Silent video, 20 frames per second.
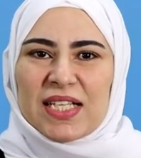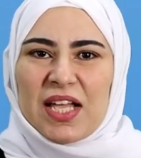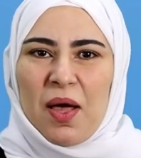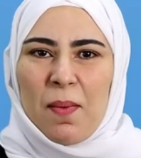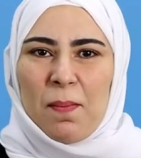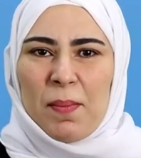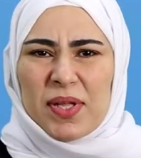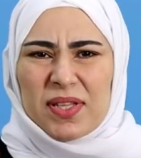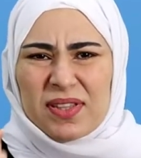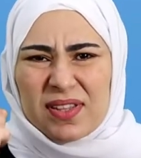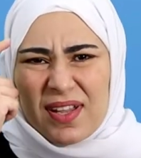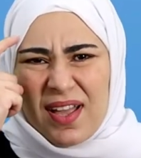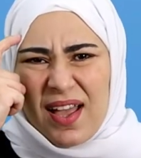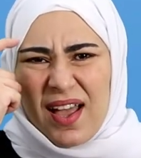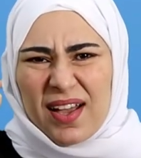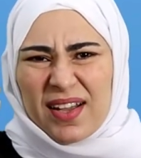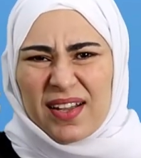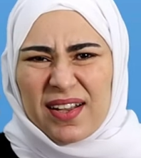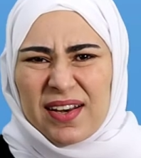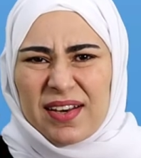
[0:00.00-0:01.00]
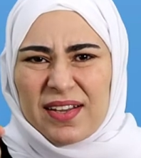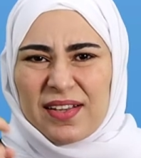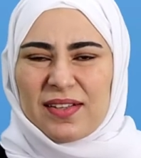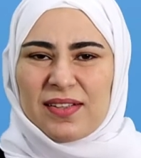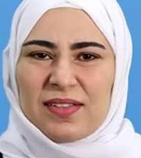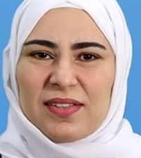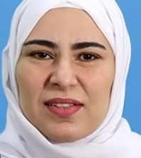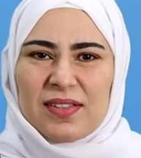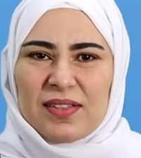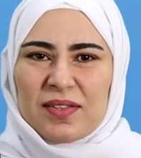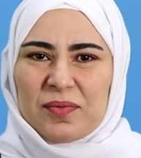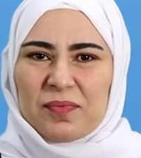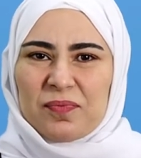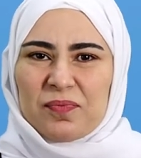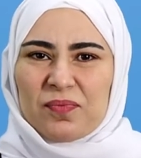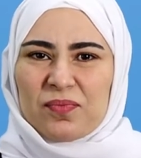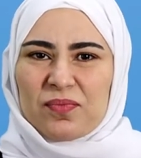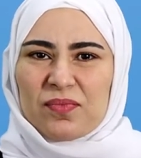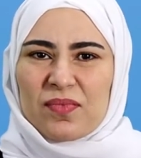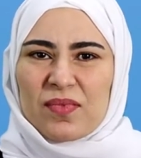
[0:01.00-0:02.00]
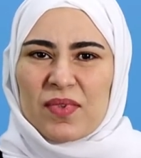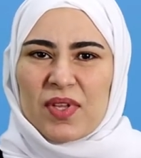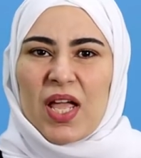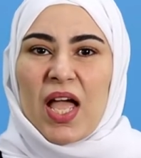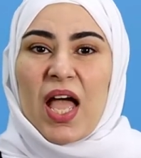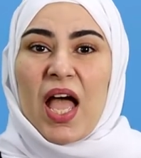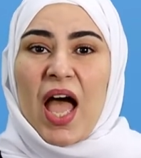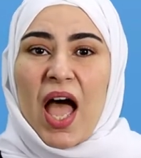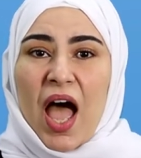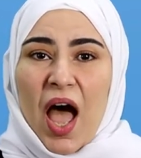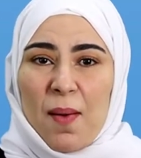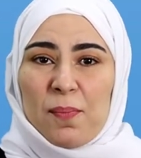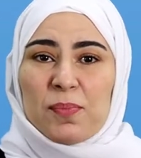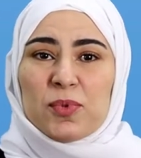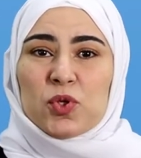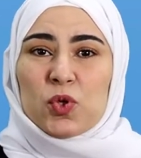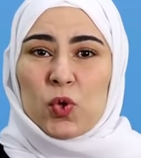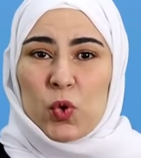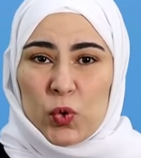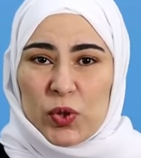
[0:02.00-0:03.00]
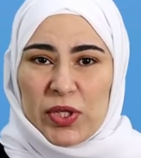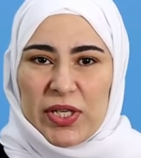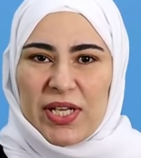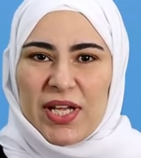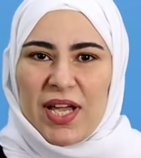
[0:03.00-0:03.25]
you can read all these sentences without the intensifier,